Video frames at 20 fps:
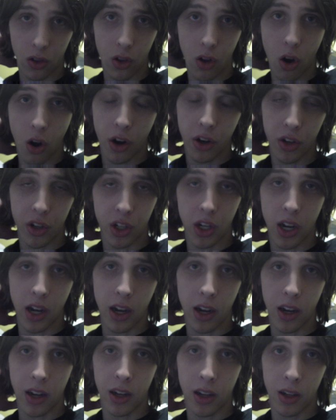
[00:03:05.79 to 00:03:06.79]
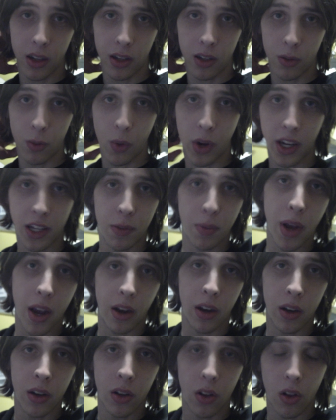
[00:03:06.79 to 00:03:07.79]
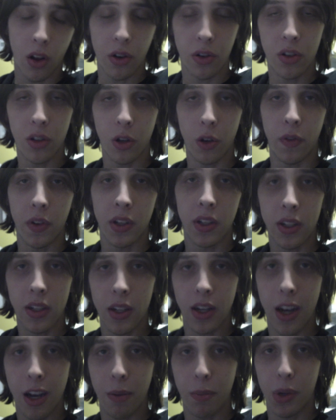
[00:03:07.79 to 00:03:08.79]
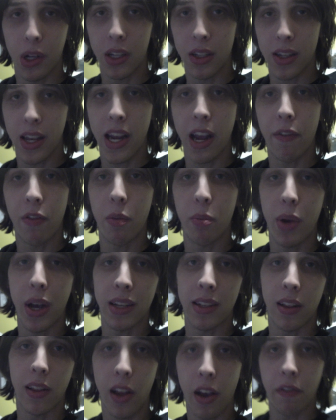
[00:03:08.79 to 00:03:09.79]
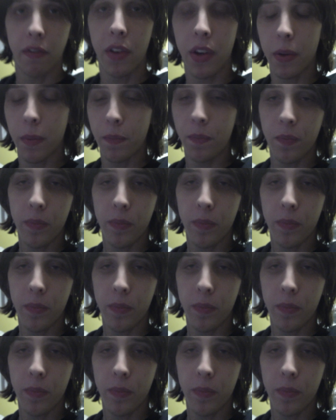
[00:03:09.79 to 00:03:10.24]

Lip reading: large wingspan, a large surface, because they have the best lift.